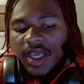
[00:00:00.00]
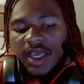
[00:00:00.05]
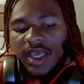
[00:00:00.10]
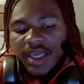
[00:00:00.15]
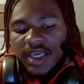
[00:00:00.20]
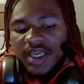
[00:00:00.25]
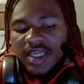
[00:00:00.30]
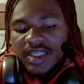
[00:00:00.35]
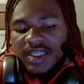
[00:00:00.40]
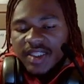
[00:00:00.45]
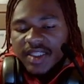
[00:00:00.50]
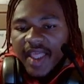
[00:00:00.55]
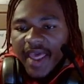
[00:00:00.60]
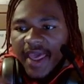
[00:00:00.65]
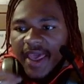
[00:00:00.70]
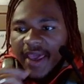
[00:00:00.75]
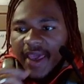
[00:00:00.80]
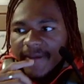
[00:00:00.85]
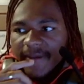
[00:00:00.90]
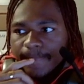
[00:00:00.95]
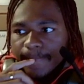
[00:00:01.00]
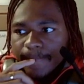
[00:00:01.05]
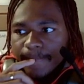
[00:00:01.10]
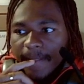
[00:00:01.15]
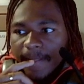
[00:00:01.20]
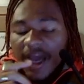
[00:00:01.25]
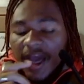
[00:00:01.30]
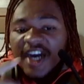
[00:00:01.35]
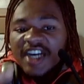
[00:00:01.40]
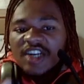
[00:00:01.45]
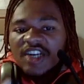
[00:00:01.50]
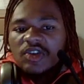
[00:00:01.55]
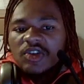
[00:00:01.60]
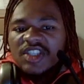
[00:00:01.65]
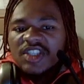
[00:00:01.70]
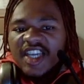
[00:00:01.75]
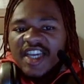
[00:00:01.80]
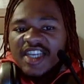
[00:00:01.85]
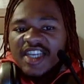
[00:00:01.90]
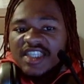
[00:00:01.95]
is that I
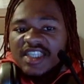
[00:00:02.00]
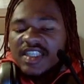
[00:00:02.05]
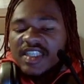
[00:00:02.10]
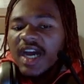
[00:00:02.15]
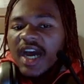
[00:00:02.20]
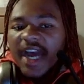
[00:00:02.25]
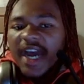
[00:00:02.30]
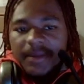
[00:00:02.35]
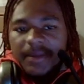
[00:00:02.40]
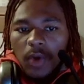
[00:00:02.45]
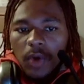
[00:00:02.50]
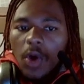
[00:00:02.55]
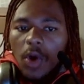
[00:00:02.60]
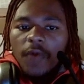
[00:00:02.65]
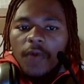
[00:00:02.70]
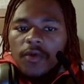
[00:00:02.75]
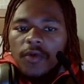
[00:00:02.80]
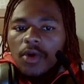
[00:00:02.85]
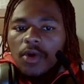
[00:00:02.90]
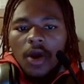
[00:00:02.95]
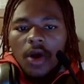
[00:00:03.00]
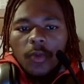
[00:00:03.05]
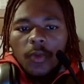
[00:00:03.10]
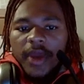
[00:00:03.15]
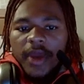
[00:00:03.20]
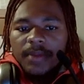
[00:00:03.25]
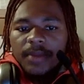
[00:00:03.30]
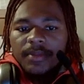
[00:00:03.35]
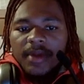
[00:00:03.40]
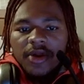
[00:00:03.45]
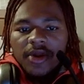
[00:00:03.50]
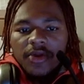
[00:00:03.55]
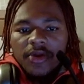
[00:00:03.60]
understand time overall way better.